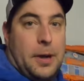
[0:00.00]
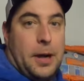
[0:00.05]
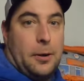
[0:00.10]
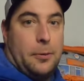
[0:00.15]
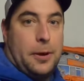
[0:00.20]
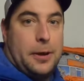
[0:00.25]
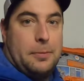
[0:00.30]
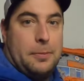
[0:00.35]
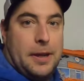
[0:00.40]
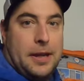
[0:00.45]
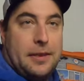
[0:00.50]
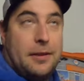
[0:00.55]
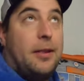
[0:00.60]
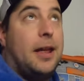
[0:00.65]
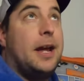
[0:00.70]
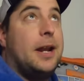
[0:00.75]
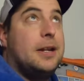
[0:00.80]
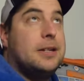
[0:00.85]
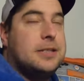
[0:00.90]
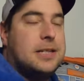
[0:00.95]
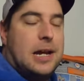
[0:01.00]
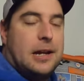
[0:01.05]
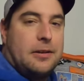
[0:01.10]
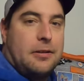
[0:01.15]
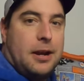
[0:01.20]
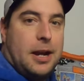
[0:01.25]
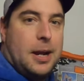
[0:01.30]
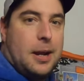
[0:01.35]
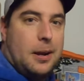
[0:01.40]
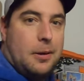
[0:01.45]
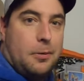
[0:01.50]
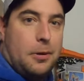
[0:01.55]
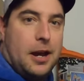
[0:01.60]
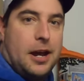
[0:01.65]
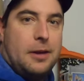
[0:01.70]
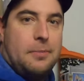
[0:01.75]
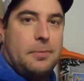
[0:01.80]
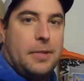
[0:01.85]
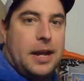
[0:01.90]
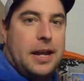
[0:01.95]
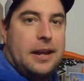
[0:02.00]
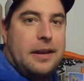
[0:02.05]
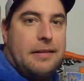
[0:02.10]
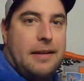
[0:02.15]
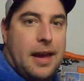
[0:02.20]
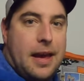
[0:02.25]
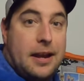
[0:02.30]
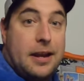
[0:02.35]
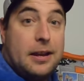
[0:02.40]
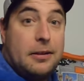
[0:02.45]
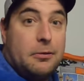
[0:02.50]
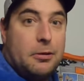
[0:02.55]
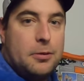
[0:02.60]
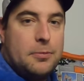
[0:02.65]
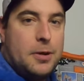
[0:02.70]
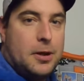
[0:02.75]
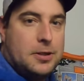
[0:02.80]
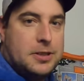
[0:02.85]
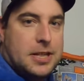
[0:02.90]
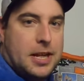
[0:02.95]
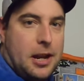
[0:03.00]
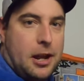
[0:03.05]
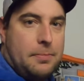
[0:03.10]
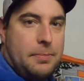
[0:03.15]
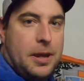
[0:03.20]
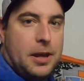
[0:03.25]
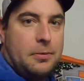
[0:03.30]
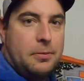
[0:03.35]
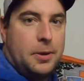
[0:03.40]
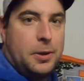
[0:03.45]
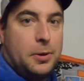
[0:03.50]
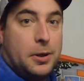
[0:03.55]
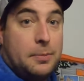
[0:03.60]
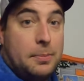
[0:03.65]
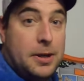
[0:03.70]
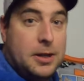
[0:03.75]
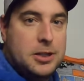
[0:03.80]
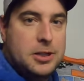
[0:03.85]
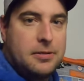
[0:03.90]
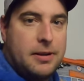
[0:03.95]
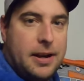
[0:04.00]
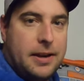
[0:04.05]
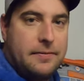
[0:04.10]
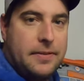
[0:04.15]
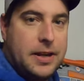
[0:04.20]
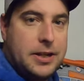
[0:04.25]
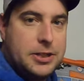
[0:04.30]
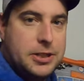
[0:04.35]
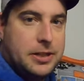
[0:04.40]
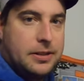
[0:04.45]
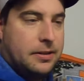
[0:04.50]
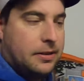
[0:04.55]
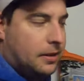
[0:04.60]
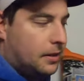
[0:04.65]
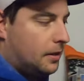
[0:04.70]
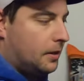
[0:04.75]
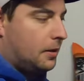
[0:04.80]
bear with me, the lighting's not great. I don't have my editing room all set up yet. We're doing a bunch of renovation.